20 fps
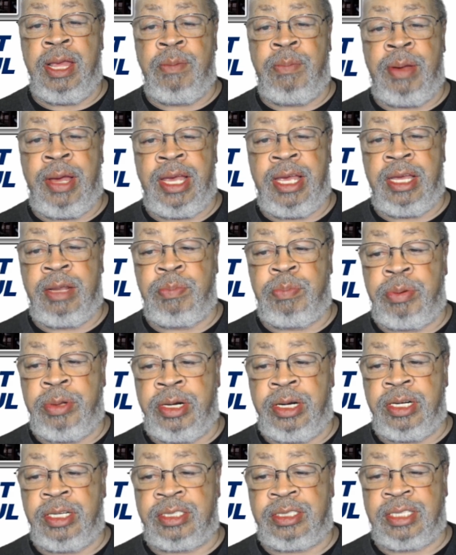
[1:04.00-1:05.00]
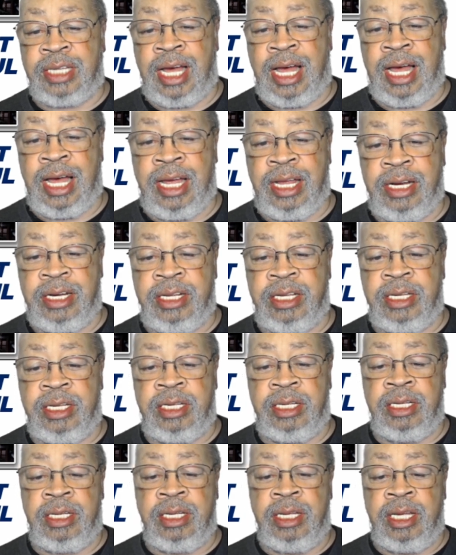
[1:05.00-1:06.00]
pay and put it aside.
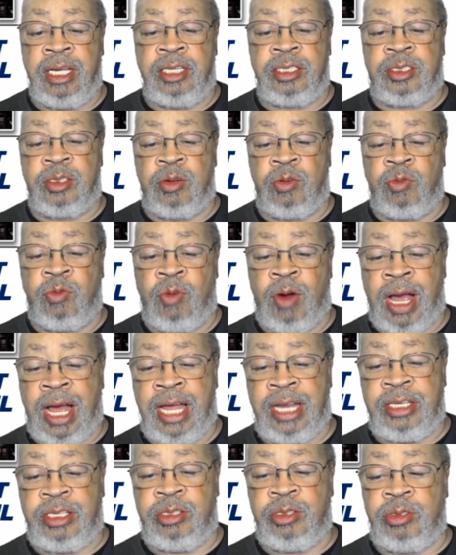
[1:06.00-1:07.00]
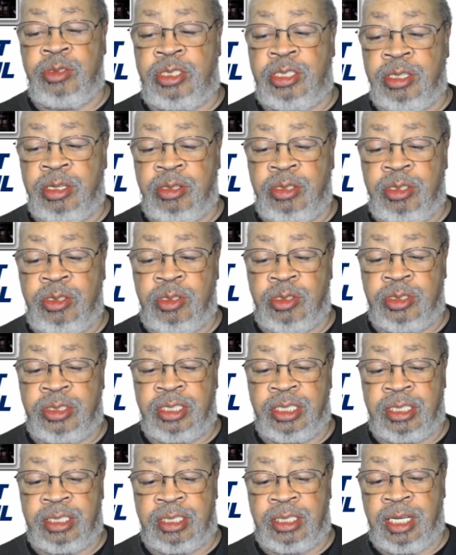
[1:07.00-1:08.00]
He's going to ride you till you're
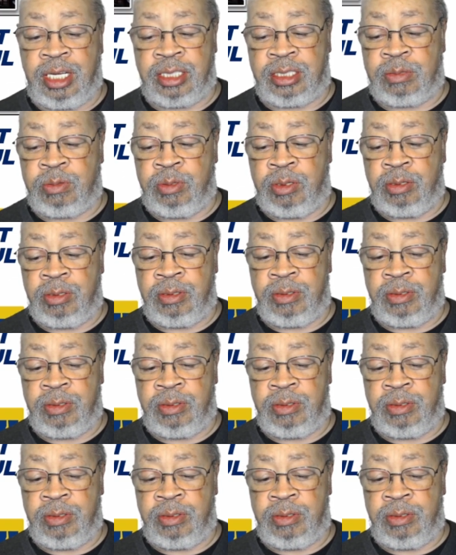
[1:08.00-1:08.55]
successful.